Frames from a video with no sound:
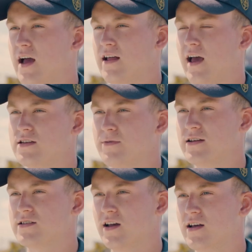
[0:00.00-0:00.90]
at
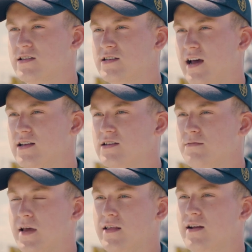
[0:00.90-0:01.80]
HMAS Stirling today to
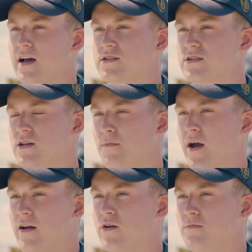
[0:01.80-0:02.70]
meet the National
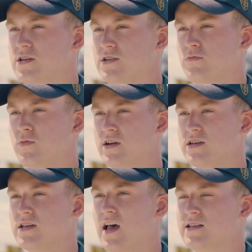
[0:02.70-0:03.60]
Submariner Competition
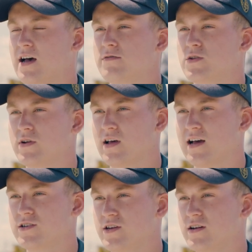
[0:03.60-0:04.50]
winners as I was a winner last